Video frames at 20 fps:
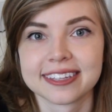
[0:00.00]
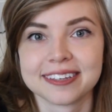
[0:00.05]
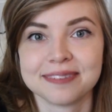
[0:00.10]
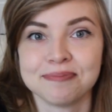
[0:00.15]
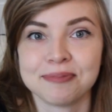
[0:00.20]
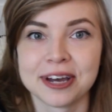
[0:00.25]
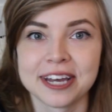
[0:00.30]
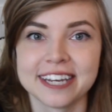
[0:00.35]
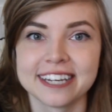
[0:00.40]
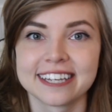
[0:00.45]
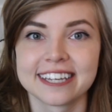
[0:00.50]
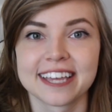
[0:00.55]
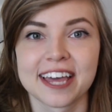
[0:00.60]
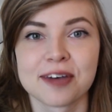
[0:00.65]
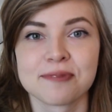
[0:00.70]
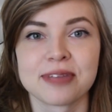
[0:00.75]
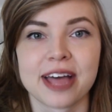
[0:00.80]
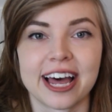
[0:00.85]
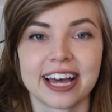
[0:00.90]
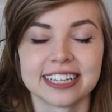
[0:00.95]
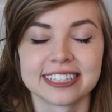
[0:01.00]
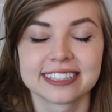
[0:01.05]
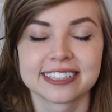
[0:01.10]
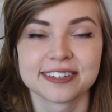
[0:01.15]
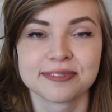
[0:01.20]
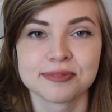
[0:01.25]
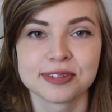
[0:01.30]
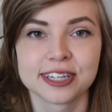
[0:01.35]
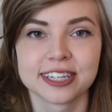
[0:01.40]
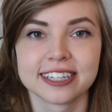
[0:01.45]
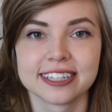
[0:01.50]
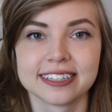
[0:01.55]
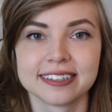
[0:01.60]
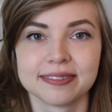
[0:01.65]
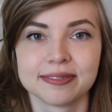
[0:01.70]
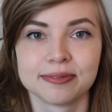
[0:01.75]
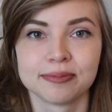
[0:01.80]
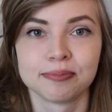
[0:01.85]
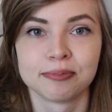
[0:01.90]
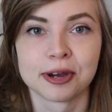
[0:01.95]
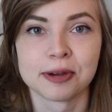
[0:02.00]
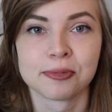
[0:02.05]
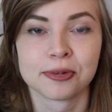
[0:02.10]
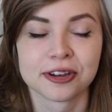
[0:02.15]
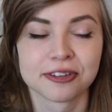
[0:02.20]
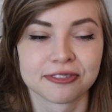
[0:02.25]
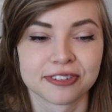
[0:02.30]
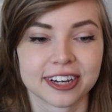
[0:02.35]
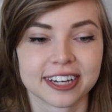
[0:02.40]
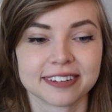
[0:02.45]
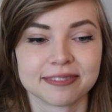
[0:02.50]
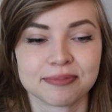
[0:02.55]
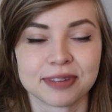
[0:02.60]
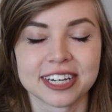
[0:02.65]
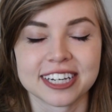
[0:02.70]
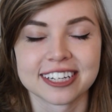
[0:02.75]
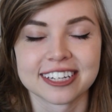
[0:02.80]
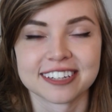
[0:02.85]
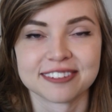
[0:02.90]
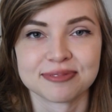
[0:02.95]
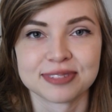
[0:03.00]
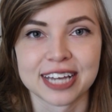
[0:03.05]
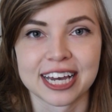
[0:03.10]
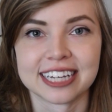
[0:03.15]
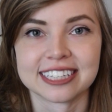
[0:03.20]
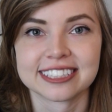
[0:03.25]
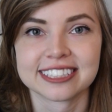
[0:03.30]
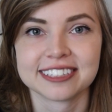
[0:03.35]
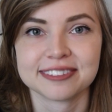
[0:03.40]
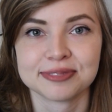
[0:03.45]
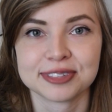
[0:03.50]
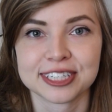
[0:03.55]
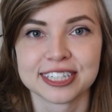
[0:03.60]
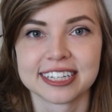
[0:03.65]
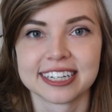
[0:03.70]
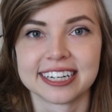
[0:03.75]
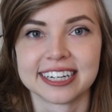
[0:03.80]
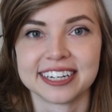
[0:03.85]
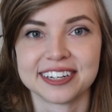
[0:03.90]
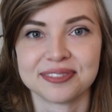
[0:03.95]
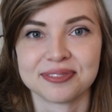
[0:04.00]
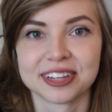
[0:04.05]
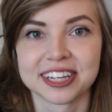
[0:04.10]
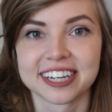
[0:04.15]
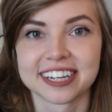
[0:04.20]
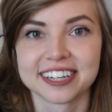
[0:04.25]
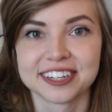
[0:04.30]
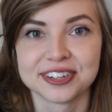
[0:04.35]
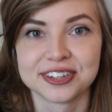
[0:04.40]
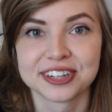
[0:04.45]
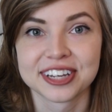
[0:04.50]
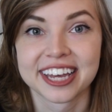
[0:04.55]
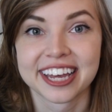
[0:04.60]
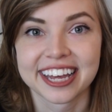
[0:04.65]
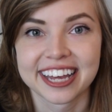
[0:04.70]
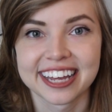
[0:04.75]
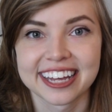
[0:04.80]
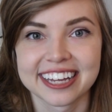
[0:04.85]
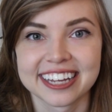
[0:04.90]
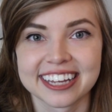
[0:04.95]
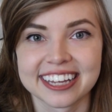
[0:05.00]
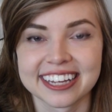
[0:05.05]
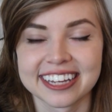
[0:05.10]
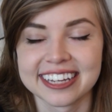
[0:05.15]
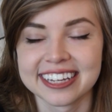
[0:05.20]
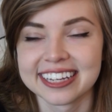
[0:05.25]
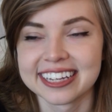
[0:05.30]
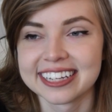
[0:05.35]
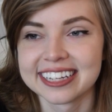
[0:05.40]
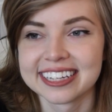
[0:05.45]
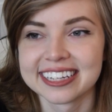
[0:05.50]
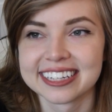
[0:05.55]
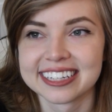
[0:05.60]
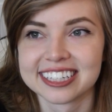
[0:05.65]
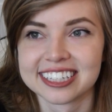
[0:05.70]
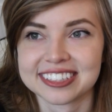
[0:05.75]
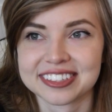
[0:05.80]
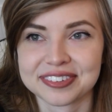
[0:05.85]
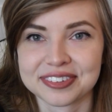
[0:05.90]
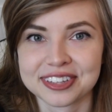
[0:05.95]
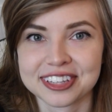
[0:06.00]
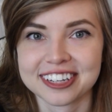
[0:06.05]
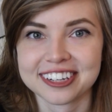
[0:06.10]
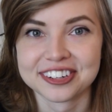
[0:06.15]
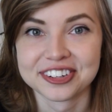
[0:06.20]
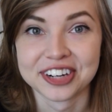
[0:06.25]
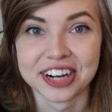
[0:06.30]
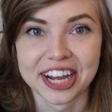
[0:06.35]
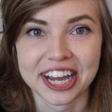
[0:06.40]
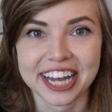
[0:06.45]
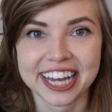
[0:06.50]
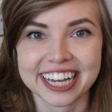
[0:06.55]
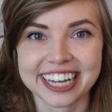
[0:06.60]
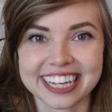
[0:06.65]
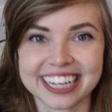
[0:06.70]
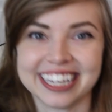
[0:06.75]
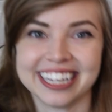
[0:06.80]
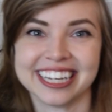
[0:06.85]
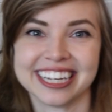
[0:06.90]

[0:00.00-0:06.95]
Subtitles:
Mike kept asking me, my boyfriend Mike kept asking me, like, are you okay? Is everything alright?